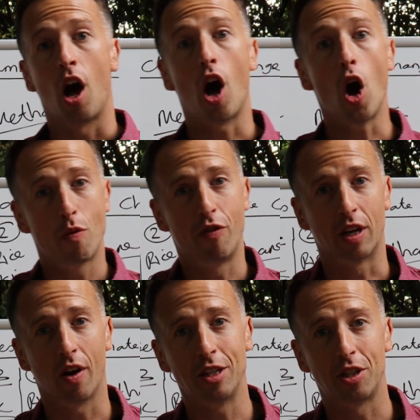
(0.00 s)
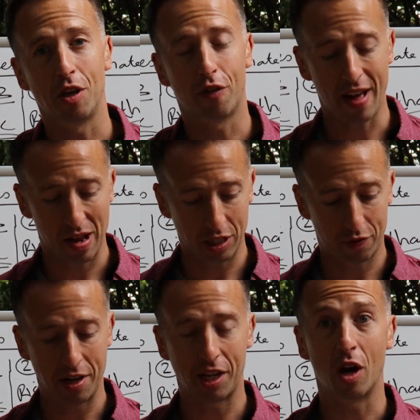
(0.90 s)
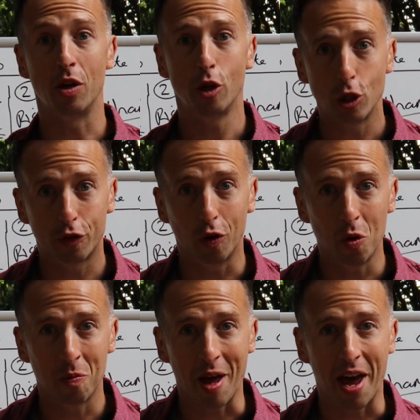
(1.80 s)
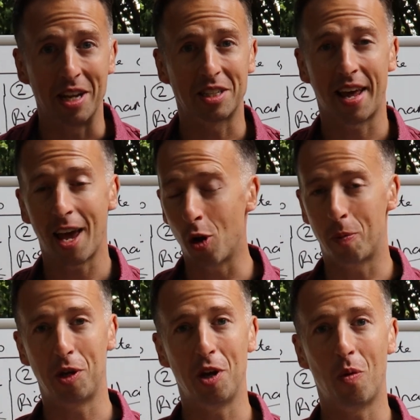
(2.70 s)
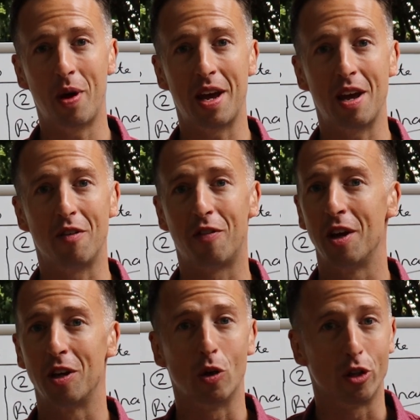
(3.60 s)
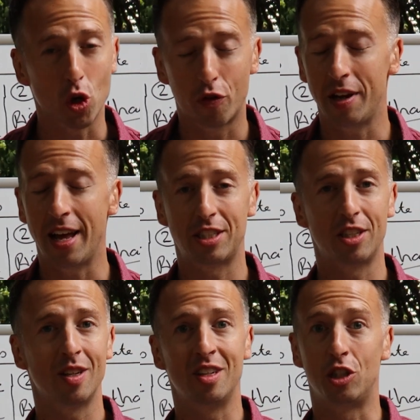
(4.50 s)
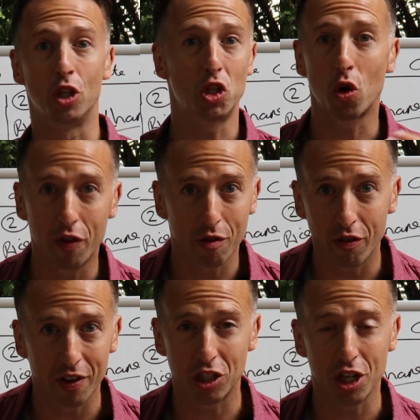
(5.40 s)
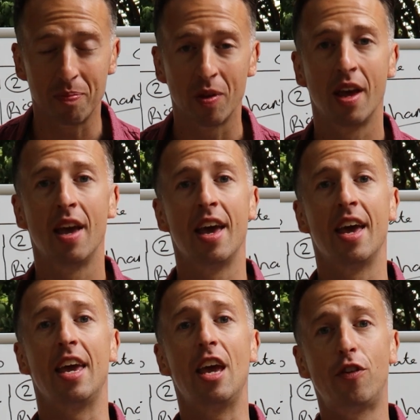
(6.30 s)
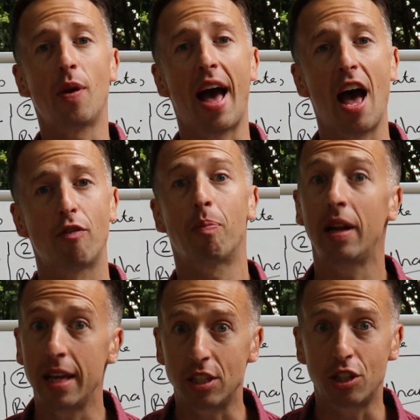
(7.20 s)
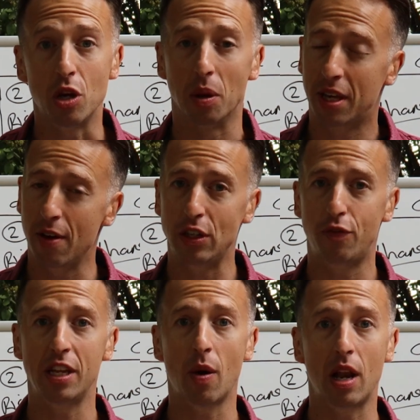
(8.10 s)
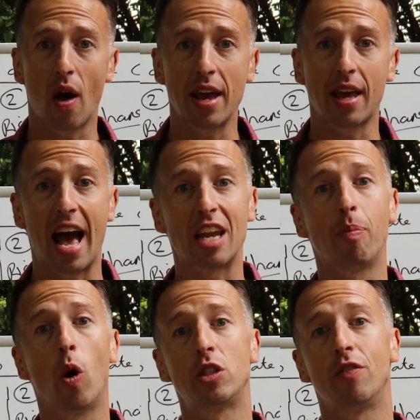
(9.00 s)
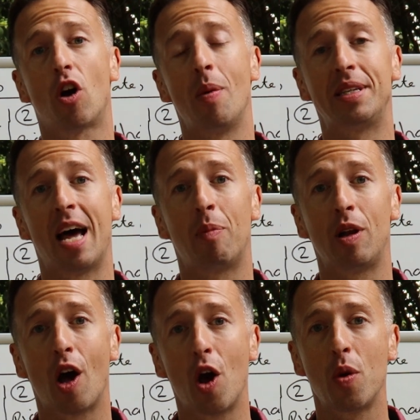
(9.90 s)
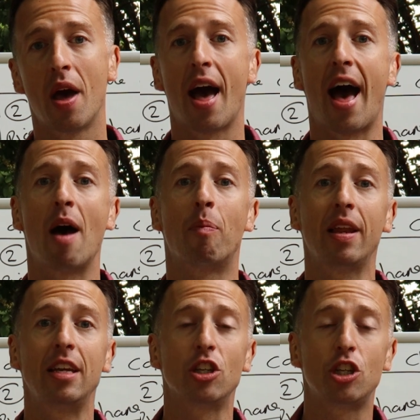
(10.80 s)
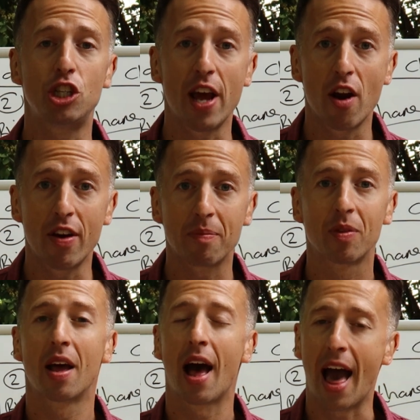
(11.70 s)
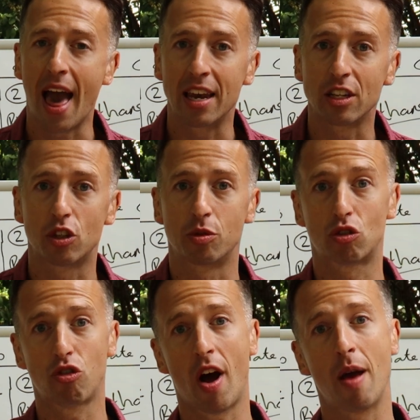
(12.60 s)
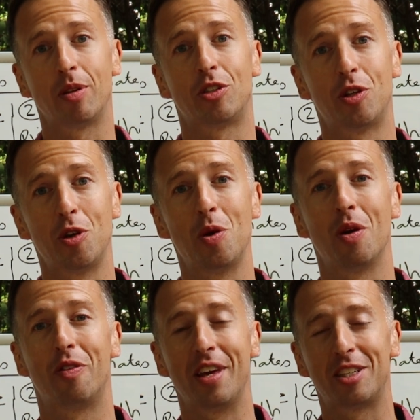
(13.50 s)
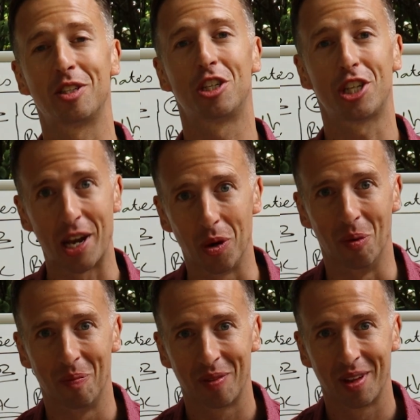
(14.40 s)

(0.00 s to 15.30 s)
Hopefully, guys, you found this video useful and it's going to help you with your geography lessons, your geography revision. If you have, please do give this video a like, add a positive comment down below, and please share it and subscribe to this channel.